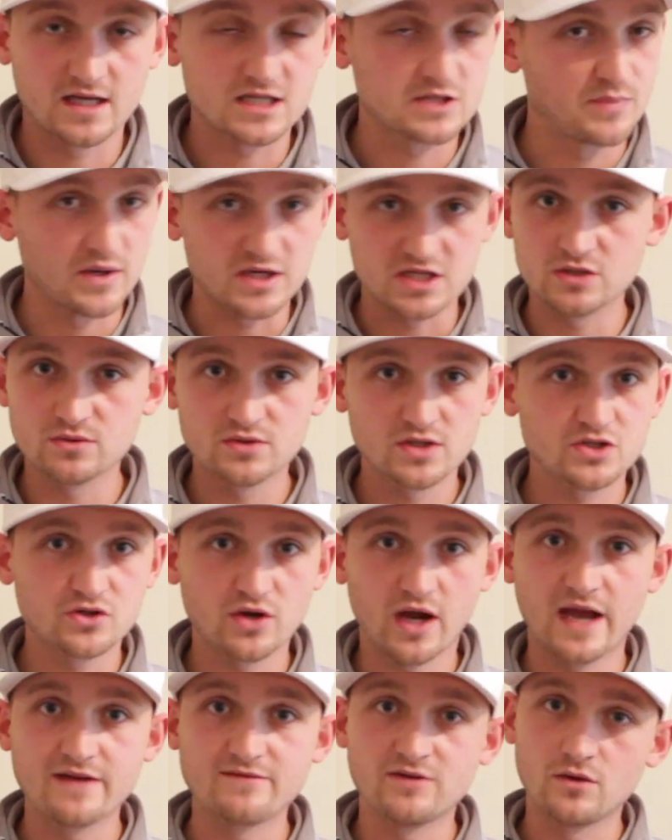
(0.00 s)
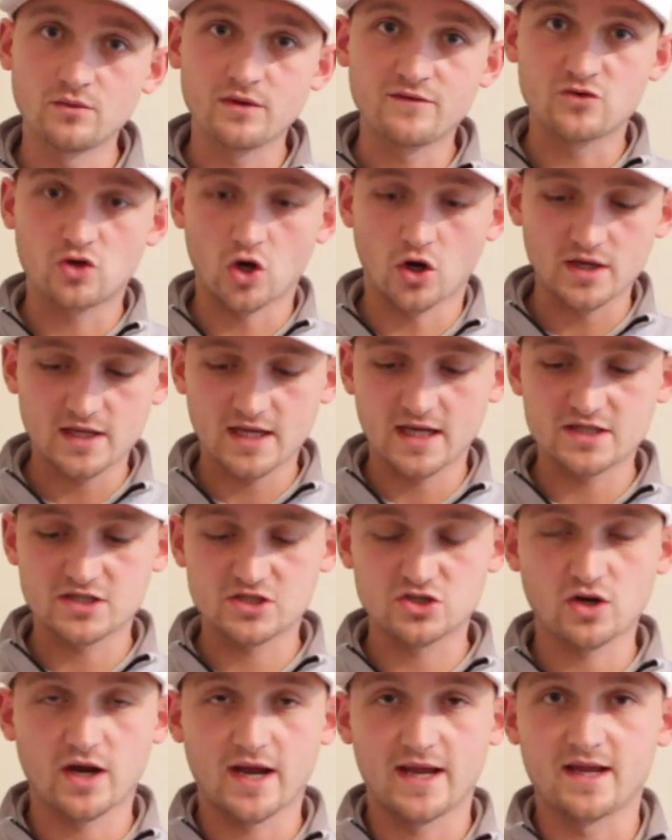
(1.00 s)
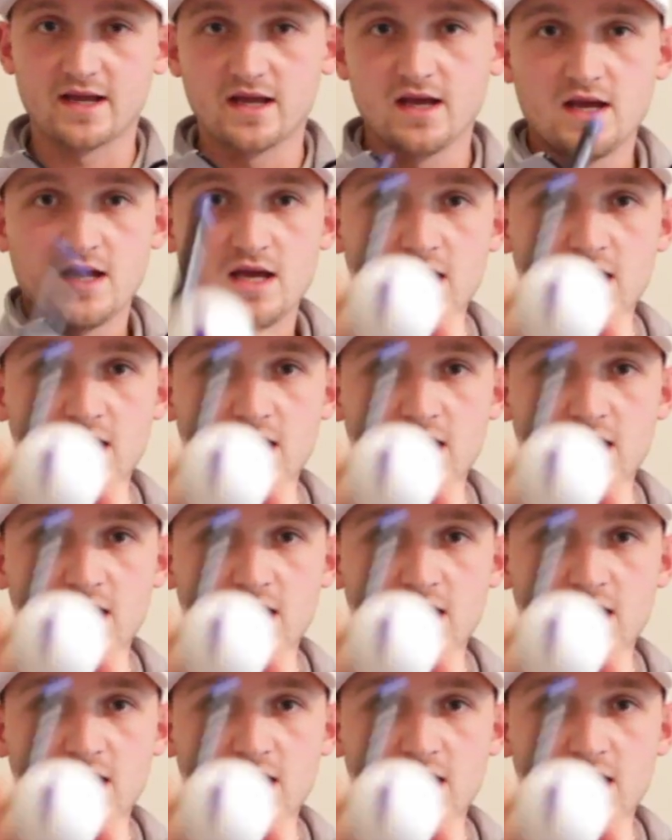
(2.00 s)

Especially with the driver, we've got to get strike.